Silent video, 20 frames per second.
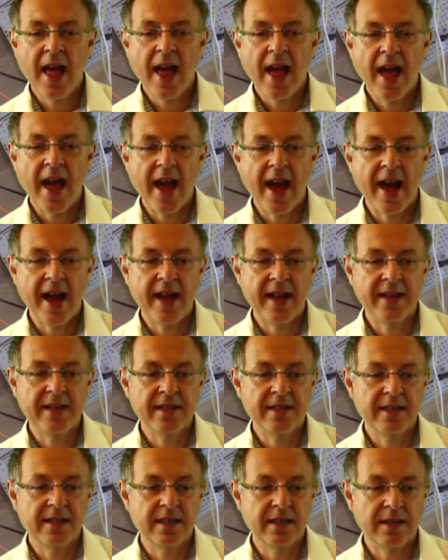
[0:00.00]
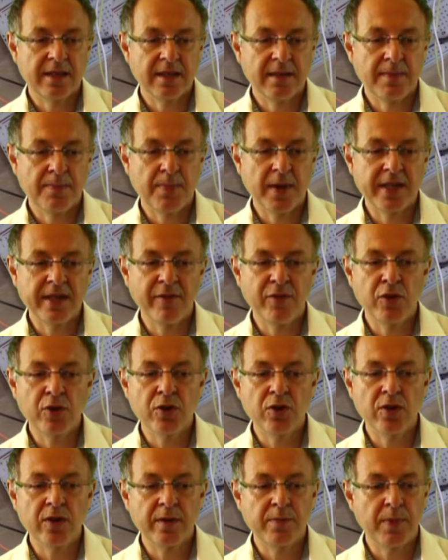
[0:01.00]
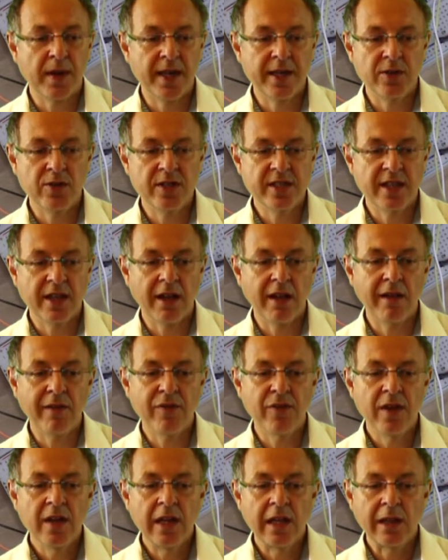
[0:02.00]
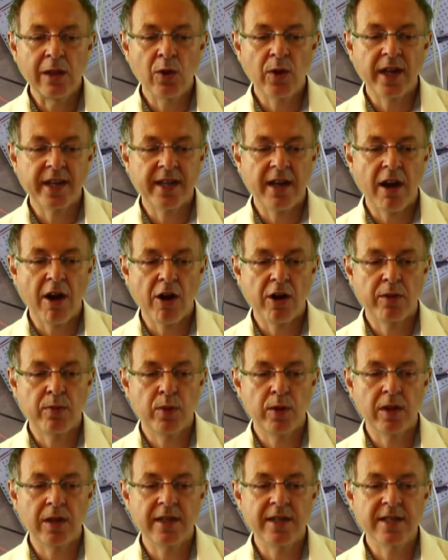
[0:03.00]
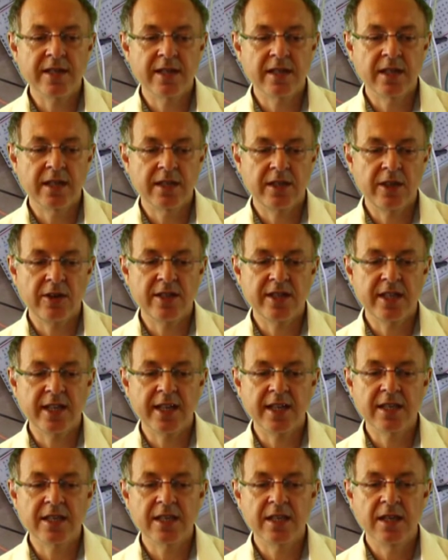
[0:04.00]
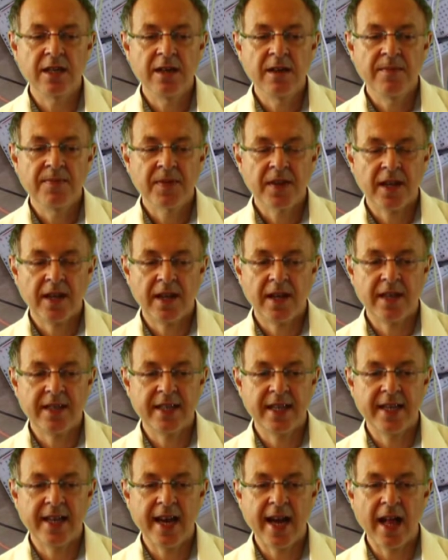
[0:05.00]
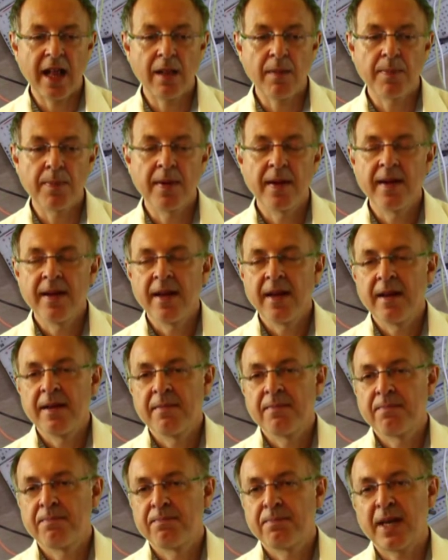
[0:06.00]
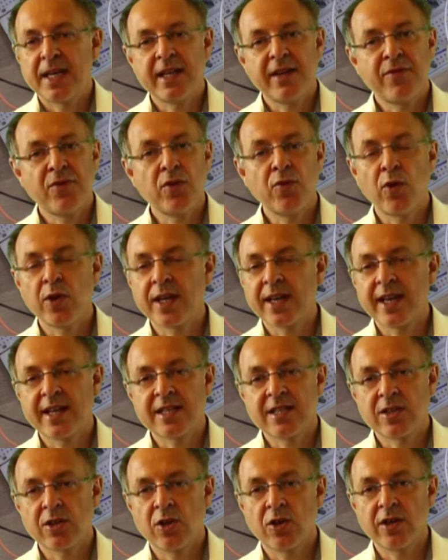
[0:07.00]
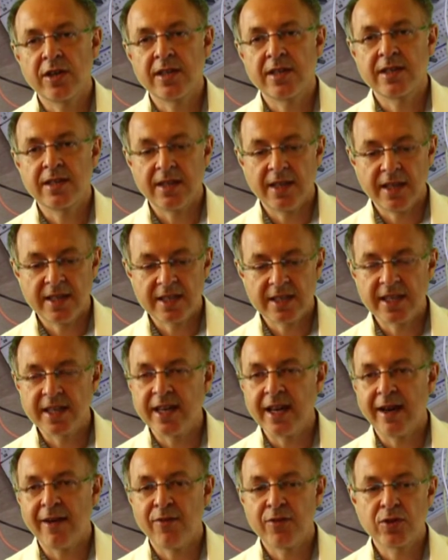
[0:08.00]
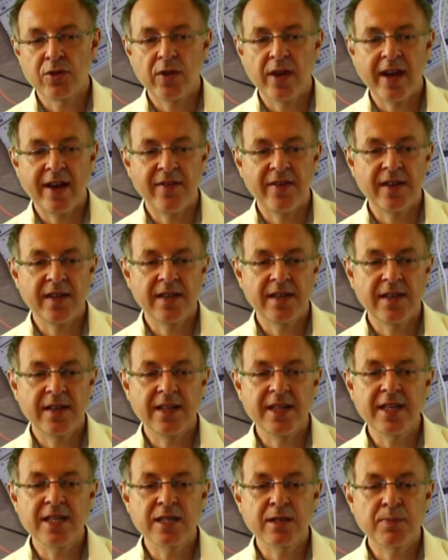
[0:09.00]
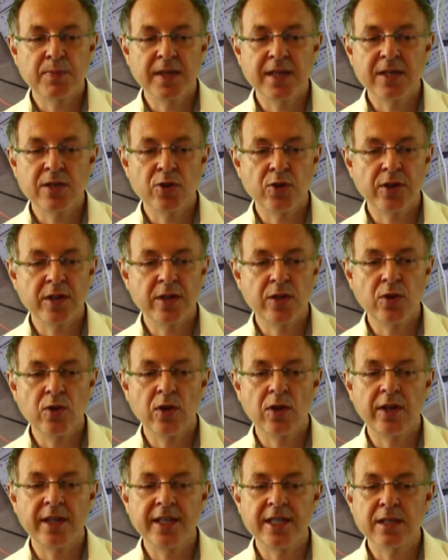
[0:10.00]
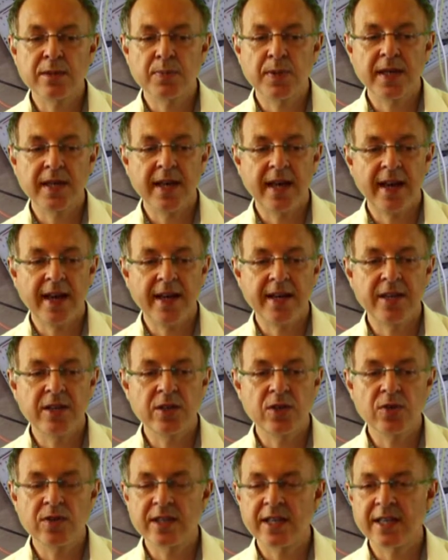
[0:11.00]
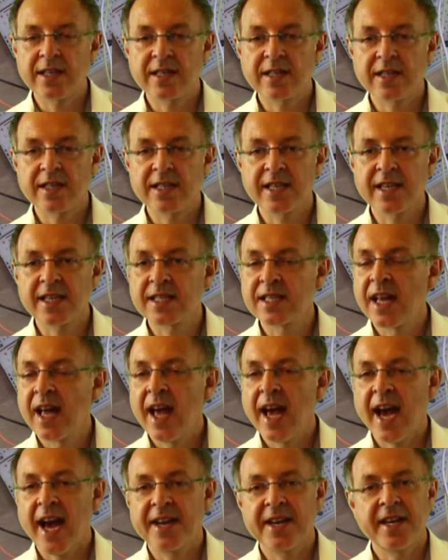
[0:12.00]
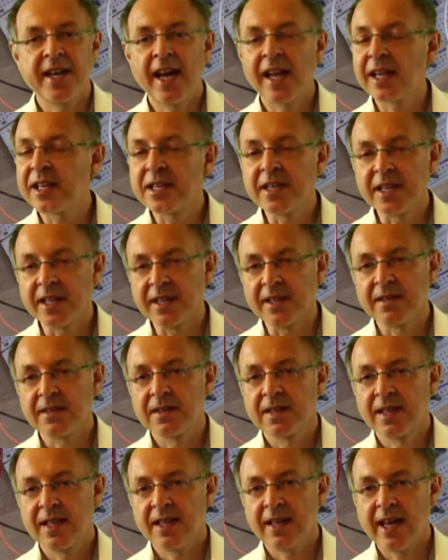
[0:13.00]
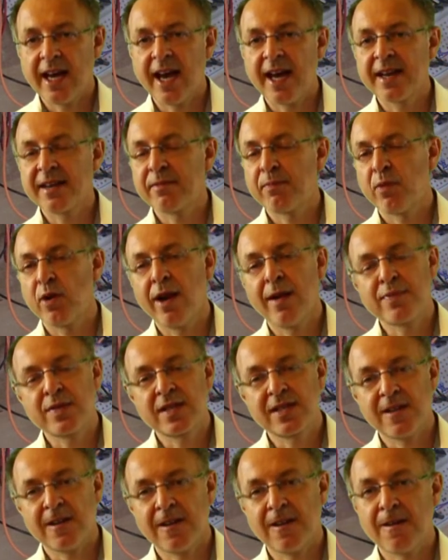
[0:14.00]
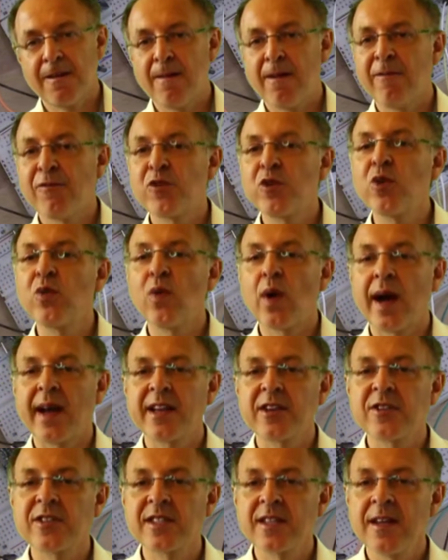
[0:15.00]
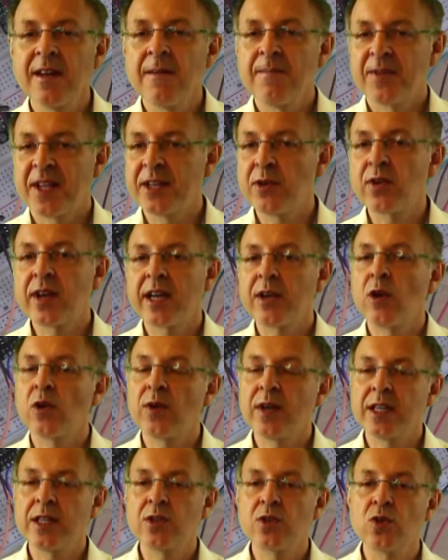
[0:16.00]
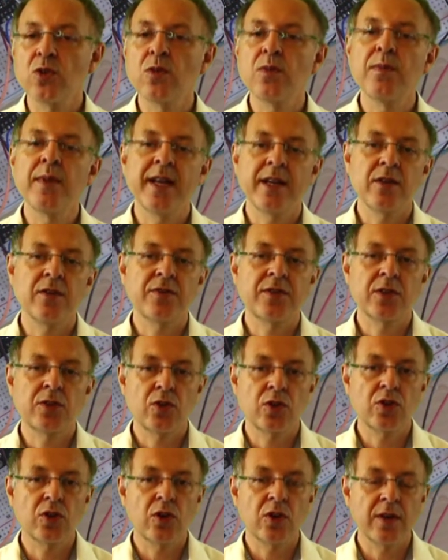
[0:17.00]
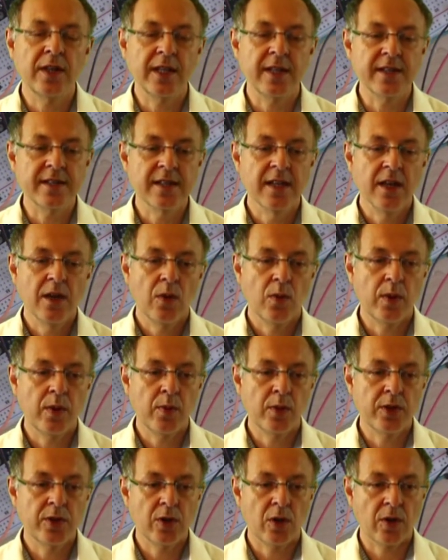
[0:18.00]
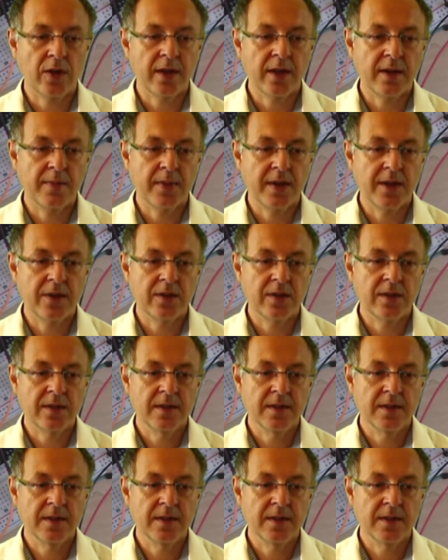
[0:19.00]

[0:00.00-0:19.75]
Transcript: But if you do it by yourself, look at the hardware list. There's things that help. But if you want to get started, it's enough to have a ESP32 or ESP8266 and an LED and perhaps a few wires. Then you can already do many of the tutorials we were talking about.